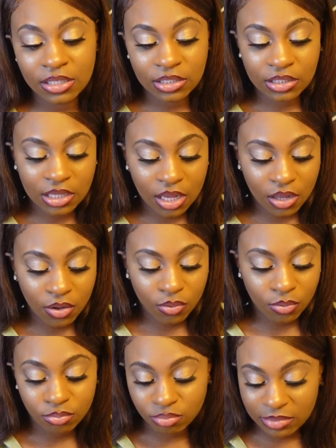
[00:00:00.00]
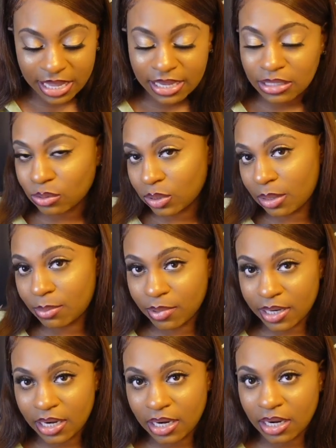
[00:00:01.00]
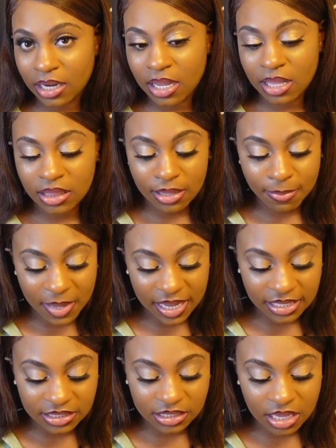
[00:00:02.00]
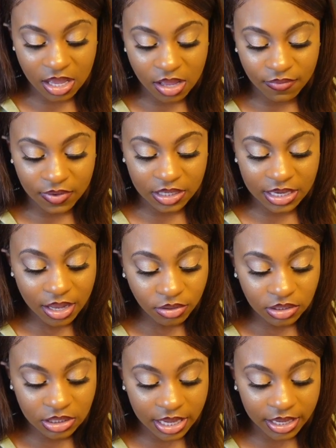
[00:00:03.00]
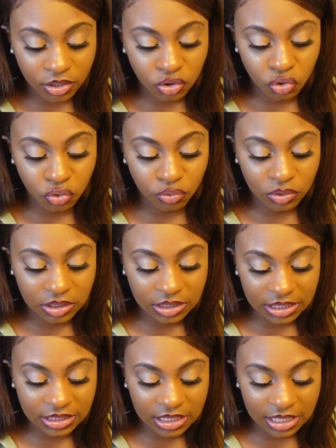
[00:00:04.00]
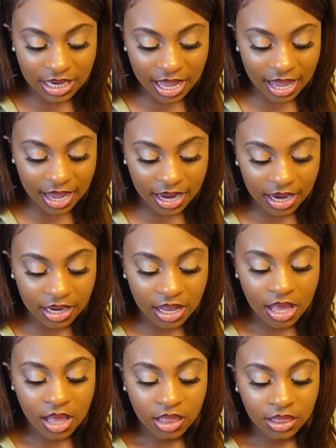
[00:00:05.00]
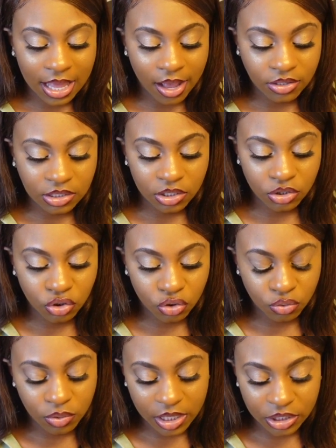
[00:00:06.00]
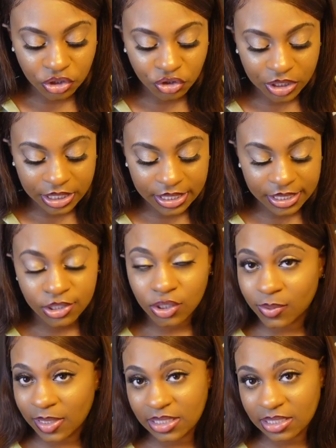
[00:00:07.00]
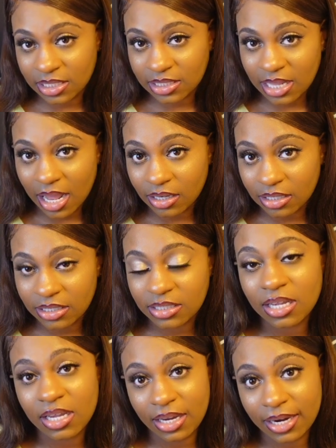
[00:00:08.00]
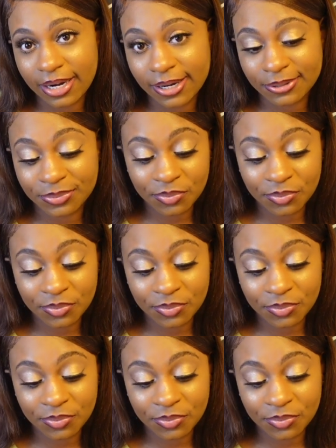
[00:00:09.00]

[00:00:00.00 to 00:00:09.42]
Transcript: So that is going to bring the base of a nail tech to $69,226 a year.